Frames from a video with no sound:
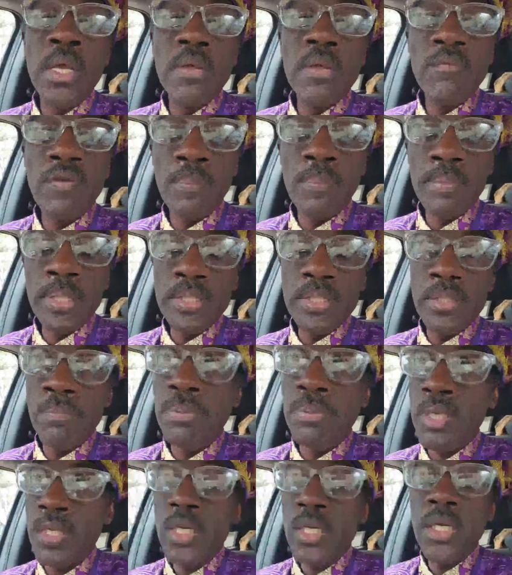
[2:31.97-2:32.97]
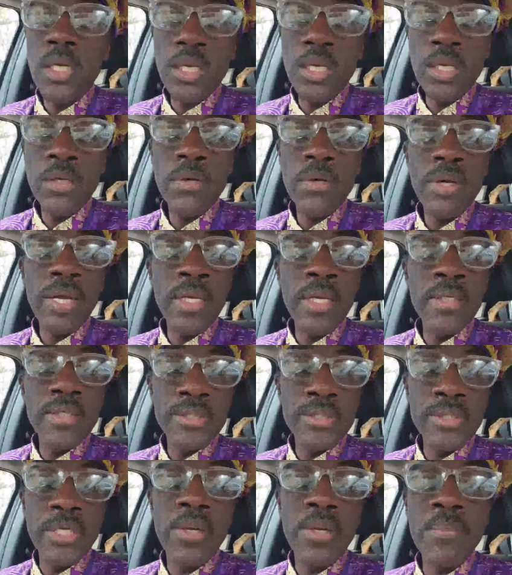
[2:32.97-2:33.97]
for me to be here in
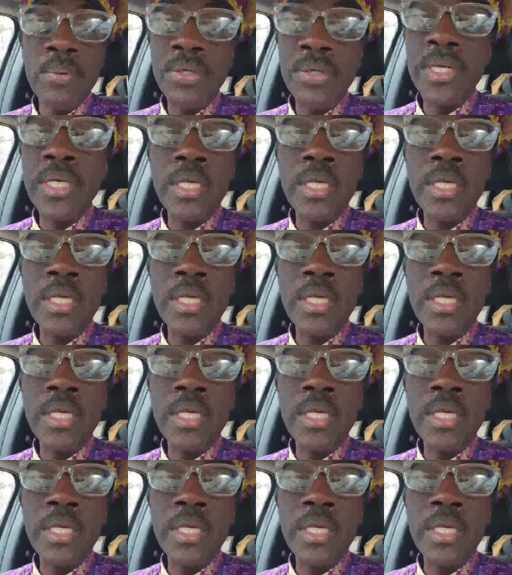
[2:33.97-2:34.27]
this ceremony,